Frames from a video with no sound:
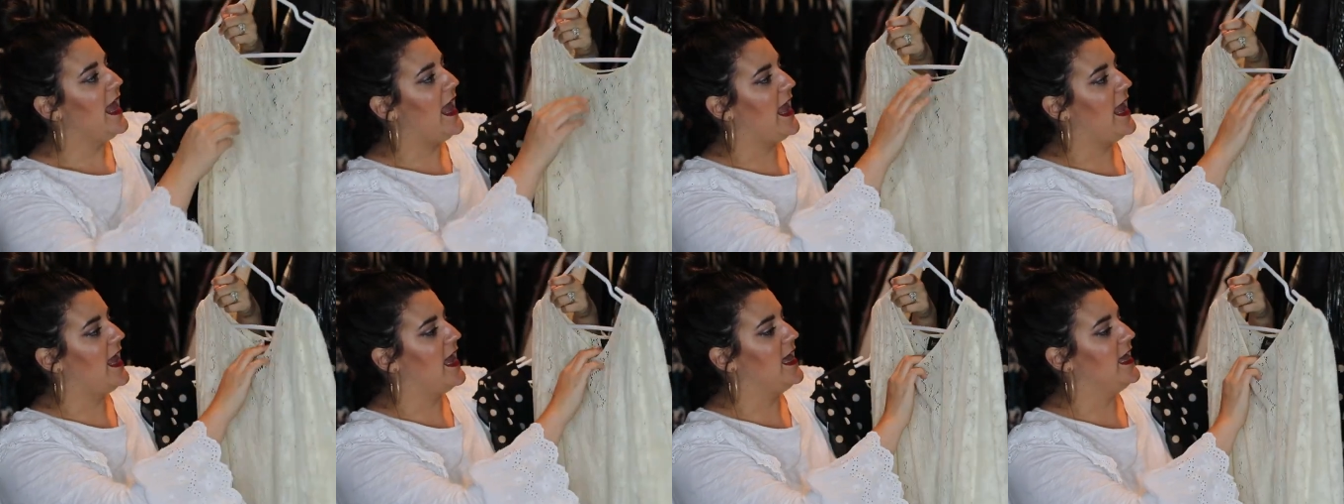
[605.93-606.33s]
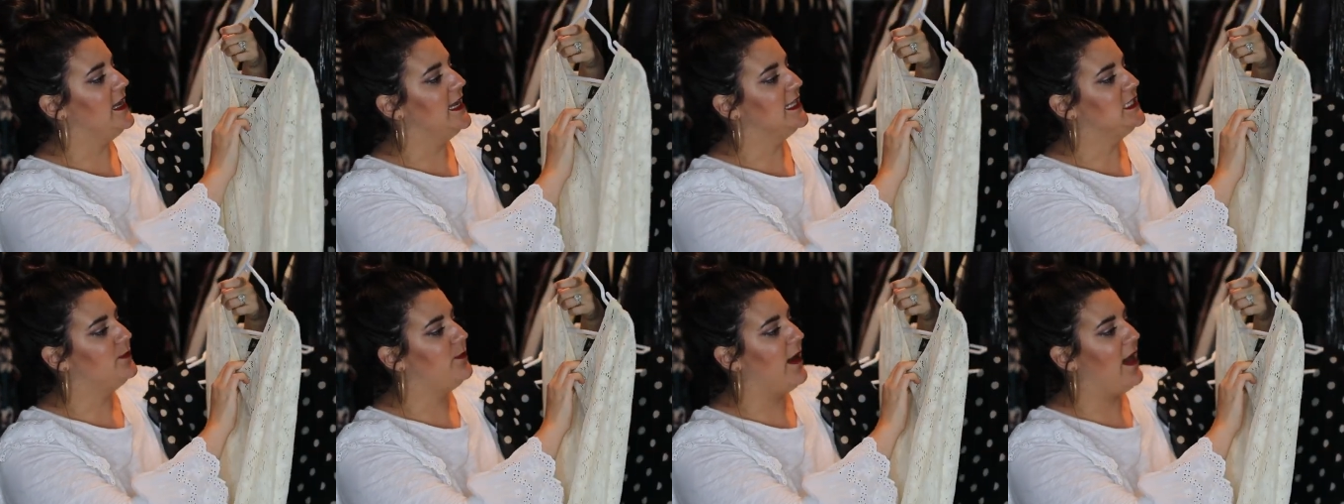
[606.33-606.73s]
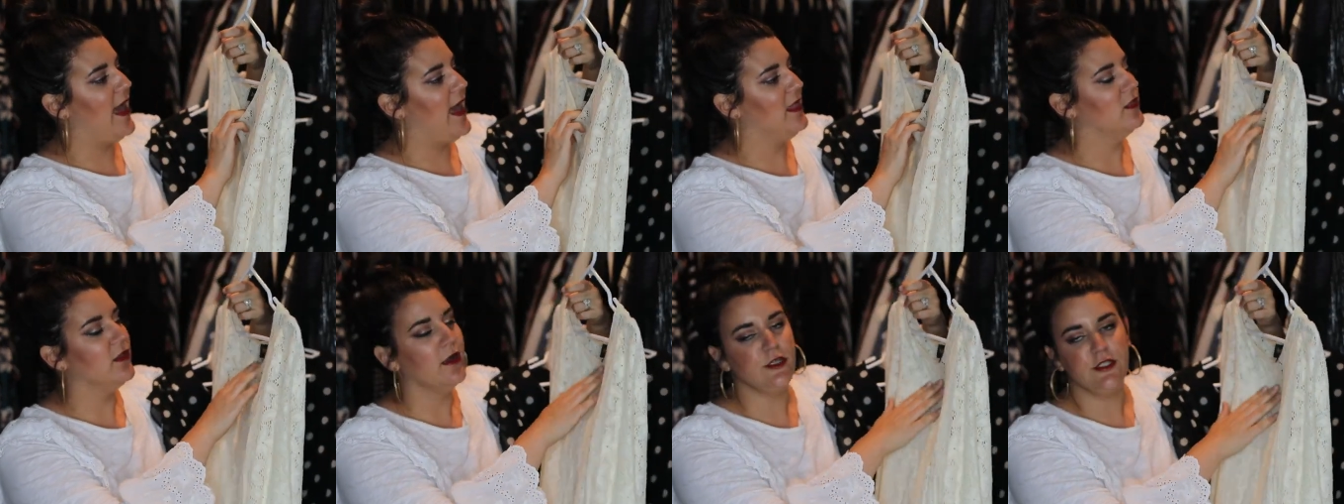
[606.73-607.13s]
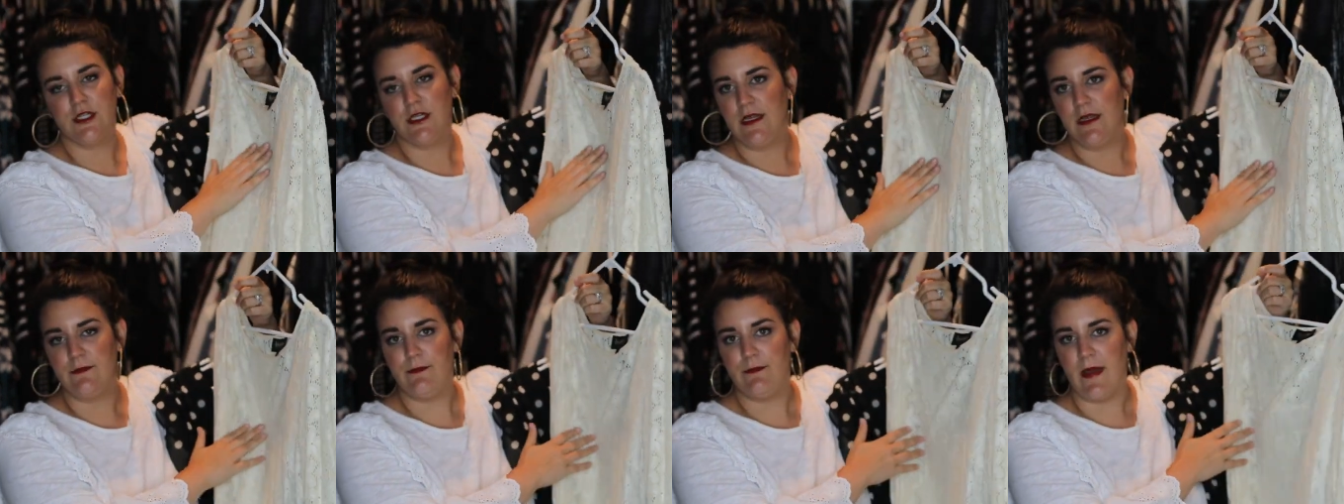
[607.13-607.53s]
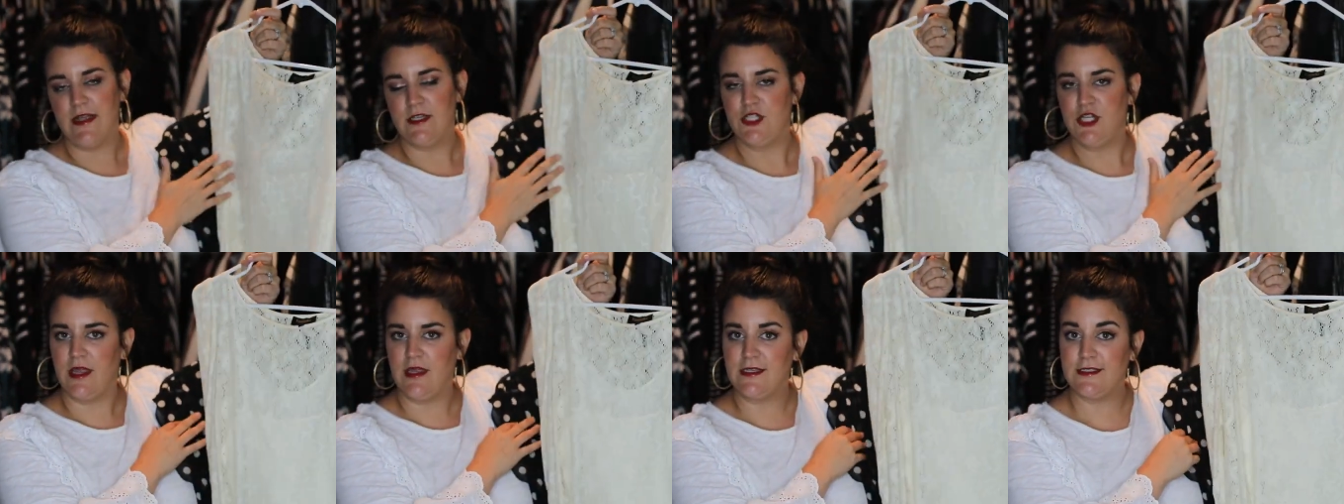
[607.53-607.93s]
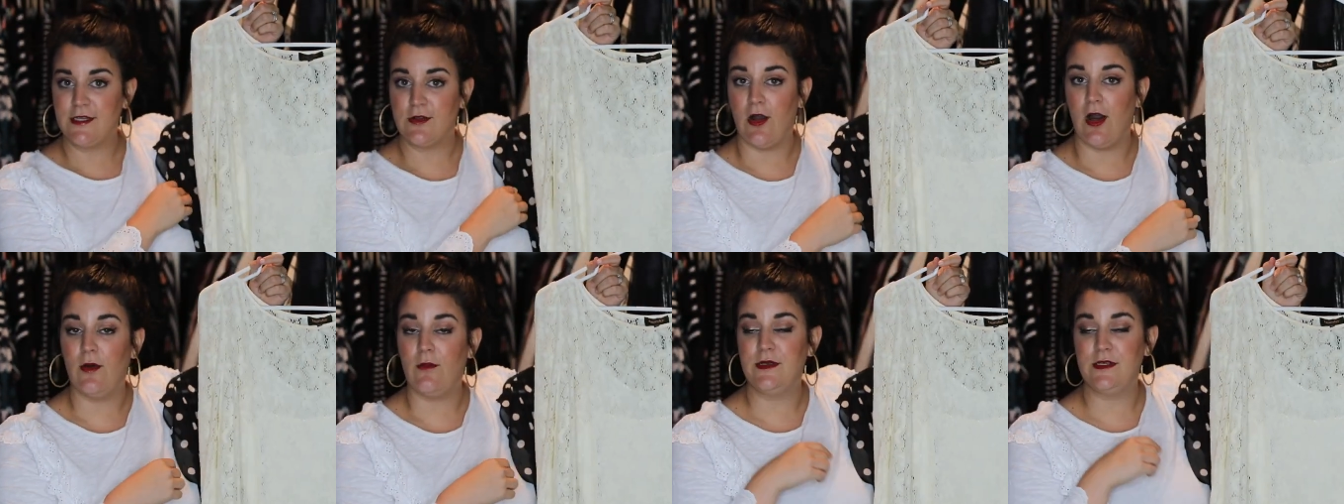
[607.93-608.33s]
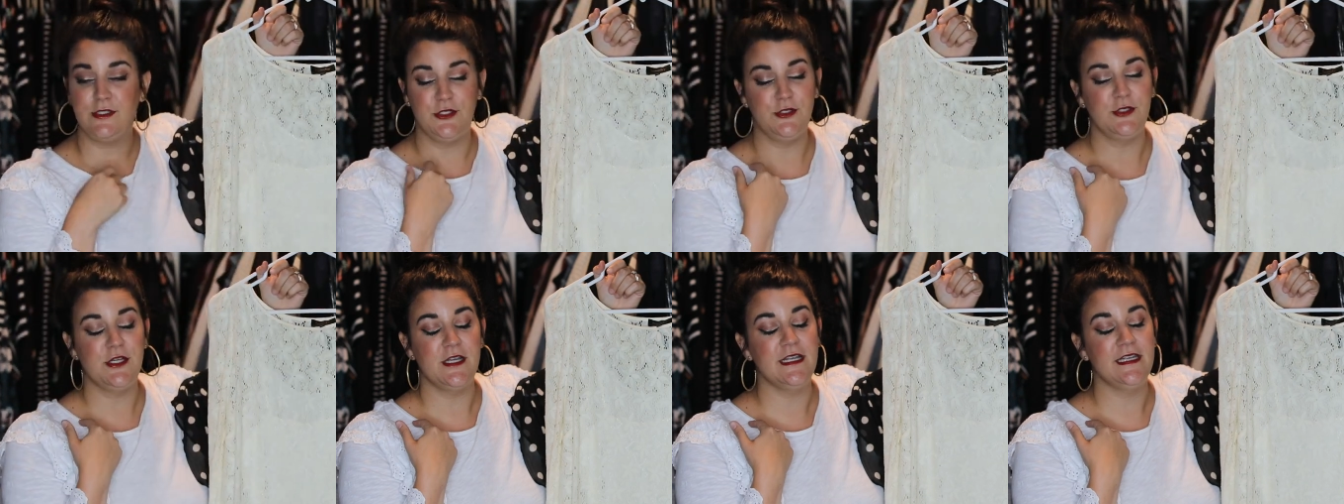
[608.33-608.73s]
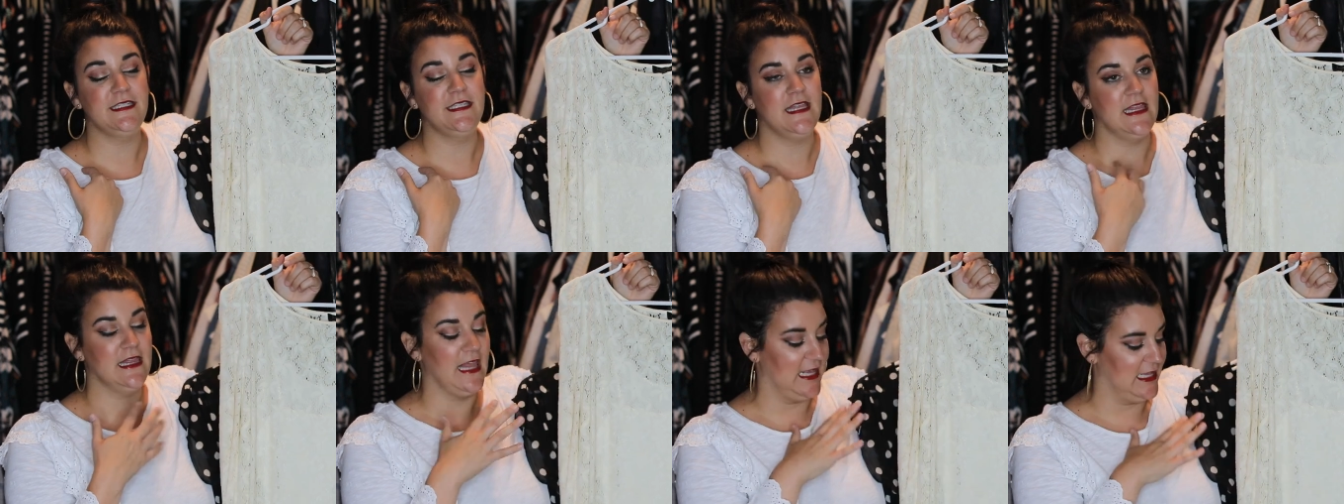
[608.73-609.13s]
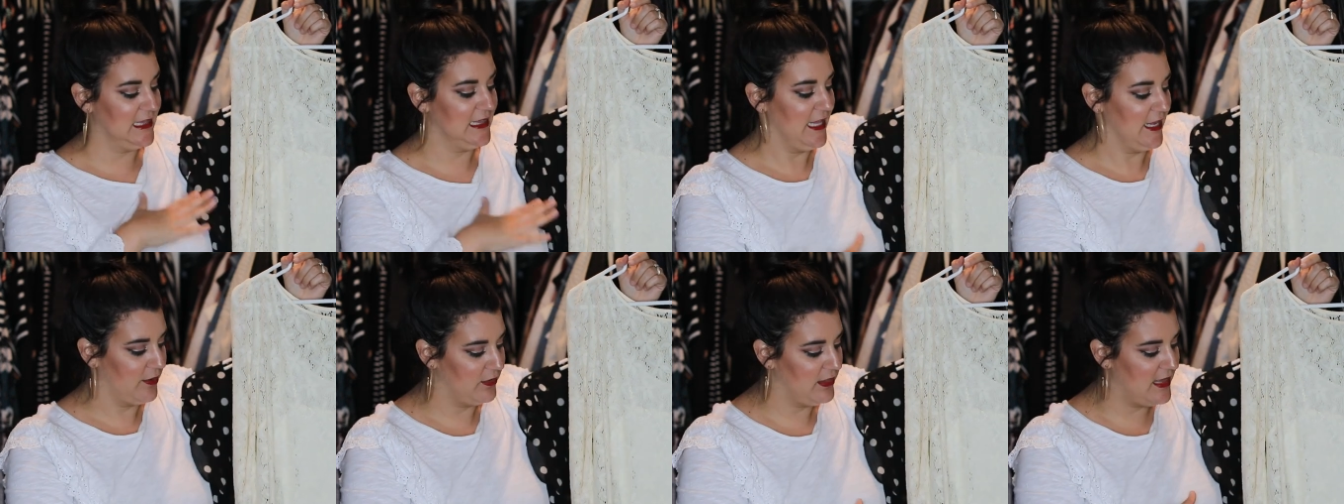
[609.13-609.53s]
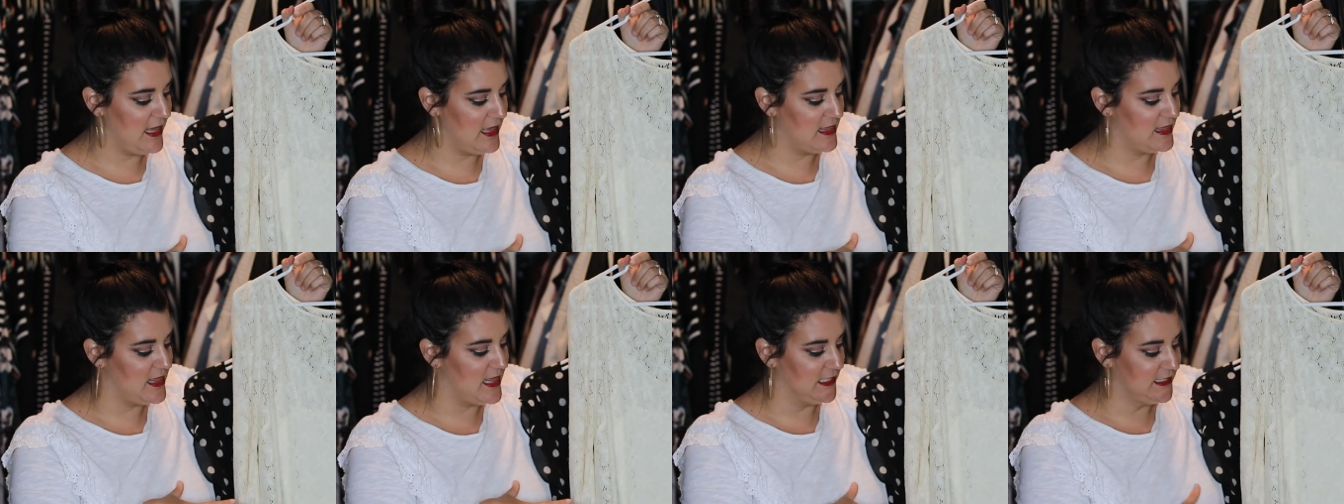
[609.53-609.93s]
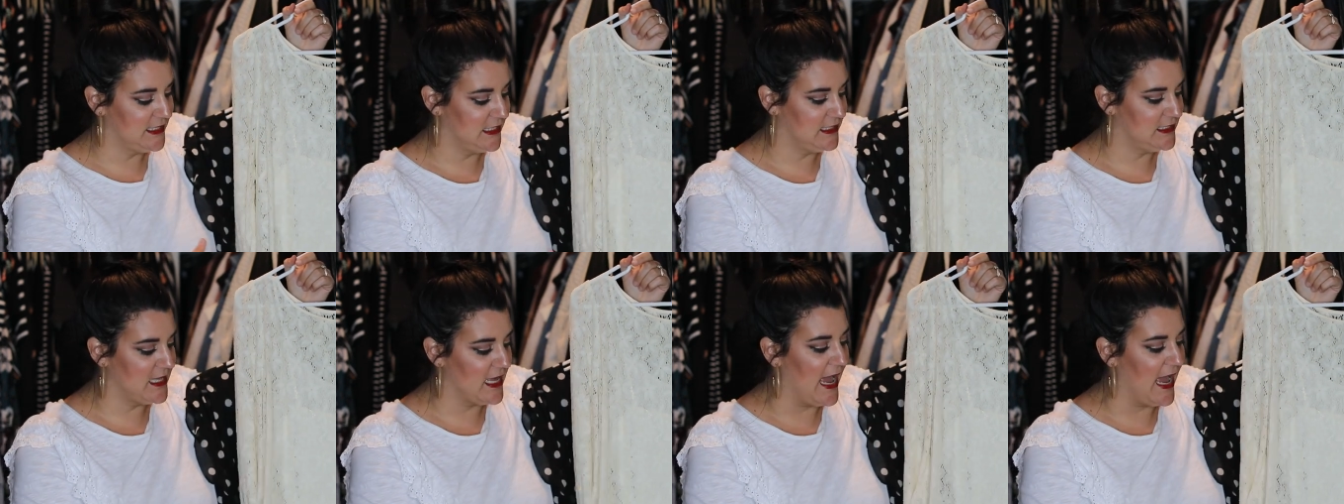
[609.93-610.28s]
And it's by Laundry by Shelley Segal, which is like literally this.